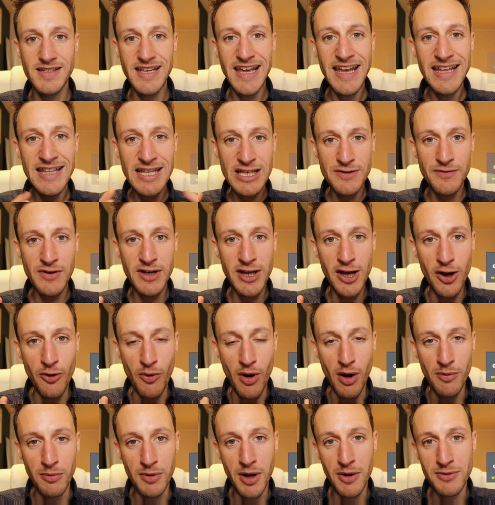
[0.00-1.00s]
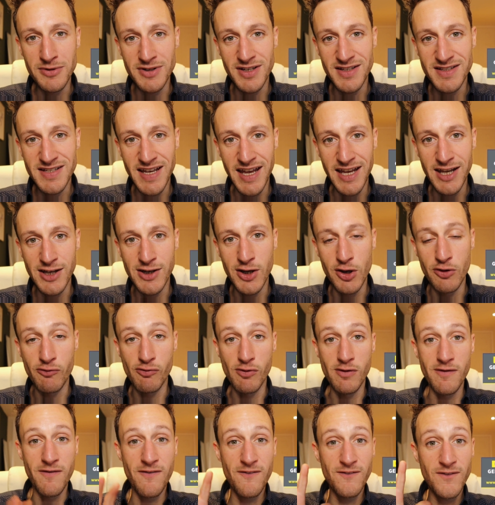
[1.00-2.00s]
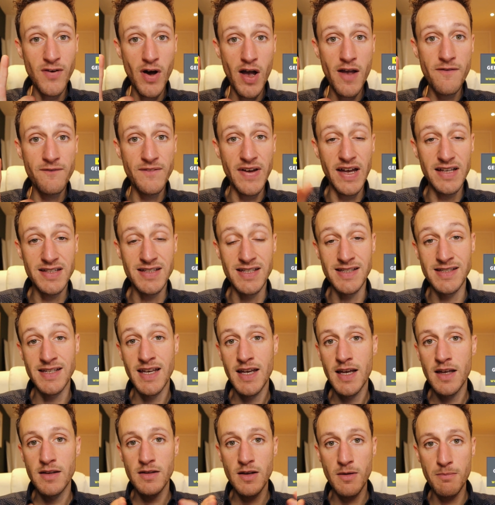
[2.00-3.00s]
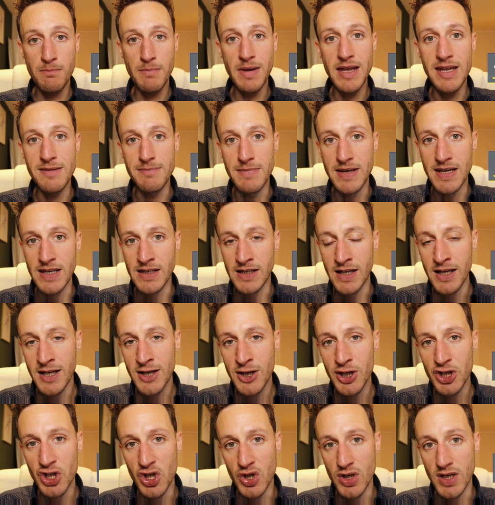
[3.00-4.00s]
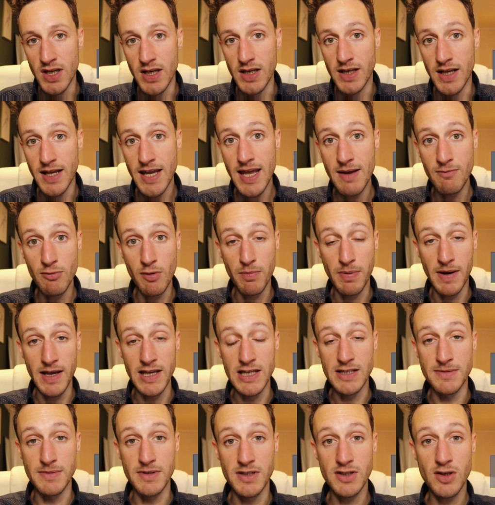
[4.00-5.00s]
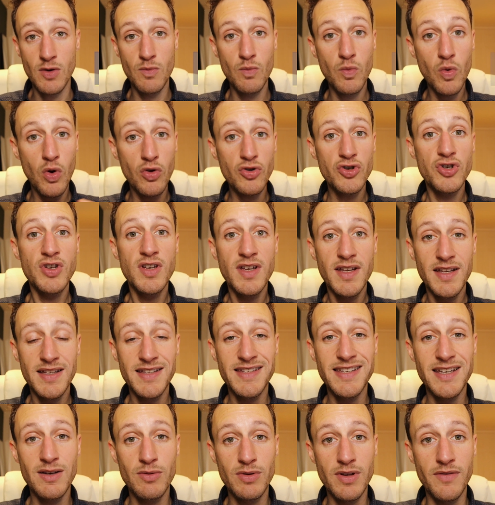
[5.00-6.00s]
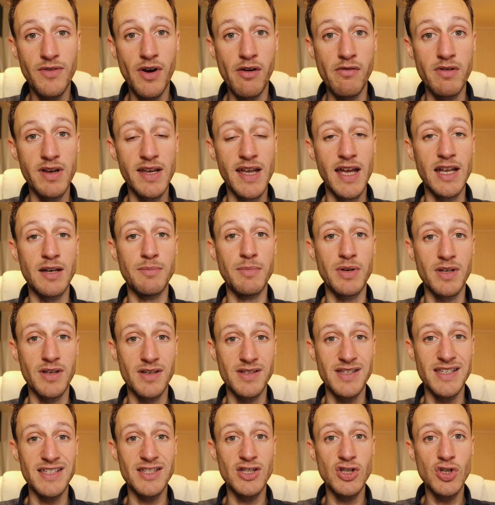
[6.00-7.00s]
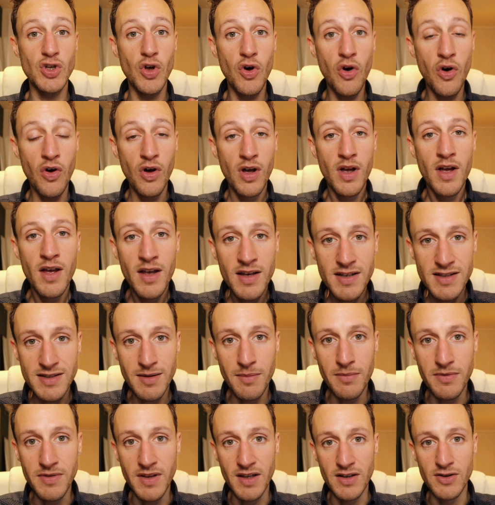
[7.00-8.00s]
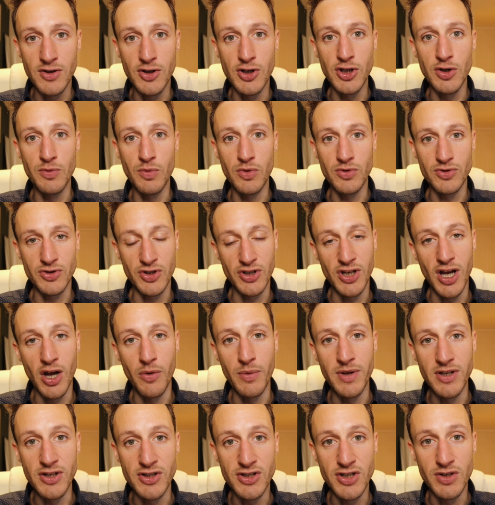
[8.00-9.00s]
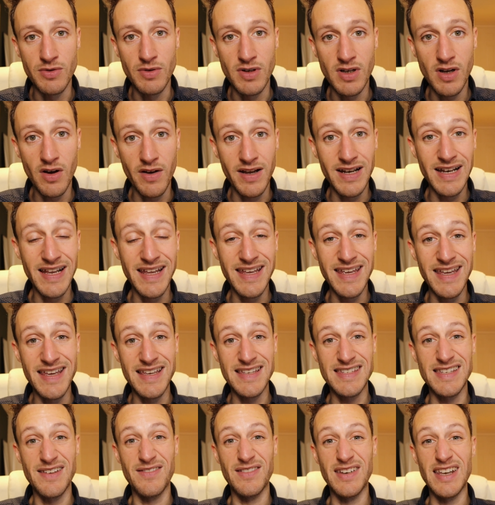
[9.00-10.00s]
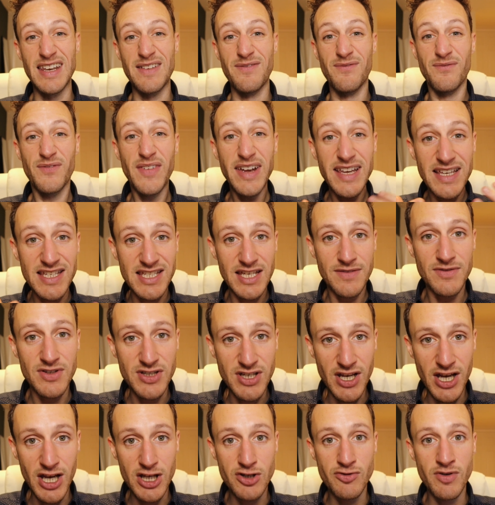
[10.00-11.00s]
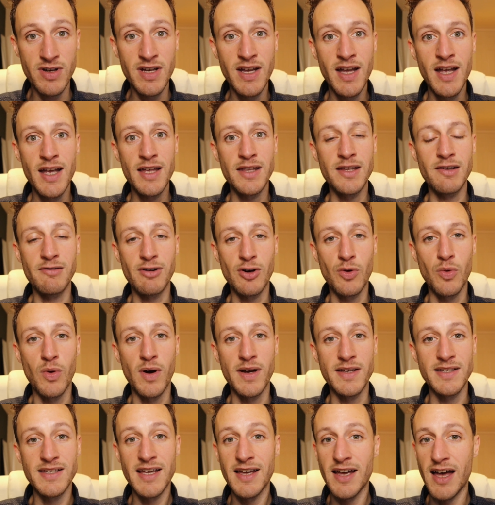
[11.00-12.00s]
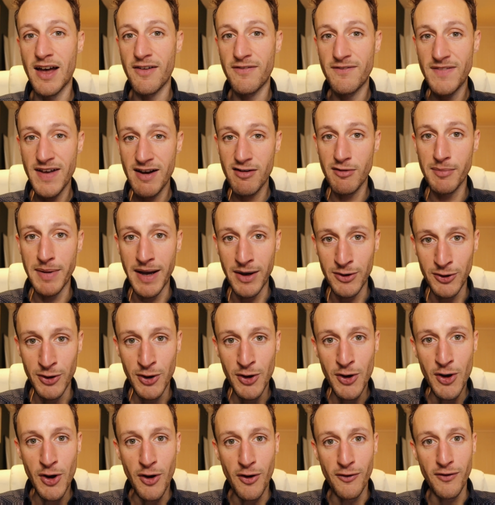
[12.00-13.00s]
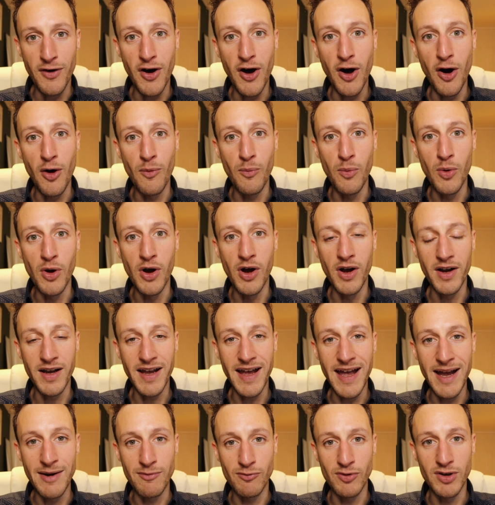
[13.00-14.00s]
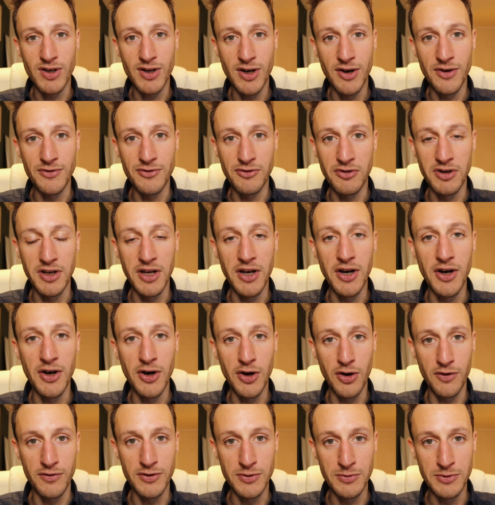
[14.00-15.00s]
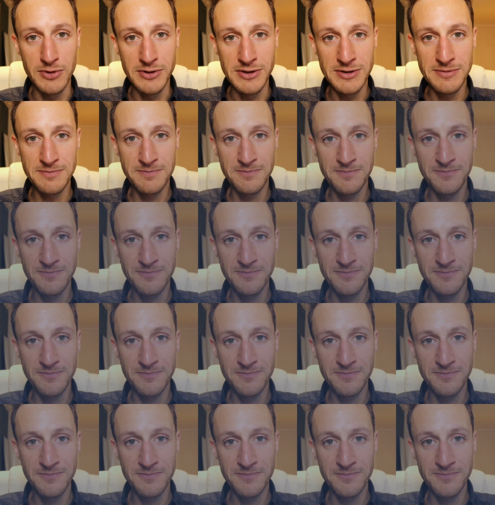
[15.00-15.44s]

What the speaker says: In this video, I'm going to take you through 5 factors that may mean you need a hip replacement. So watch until the very end, because it's not something that you want to go into lightly. It's an invasive surgery that requires a fair amount of hard work and recovery afterwards.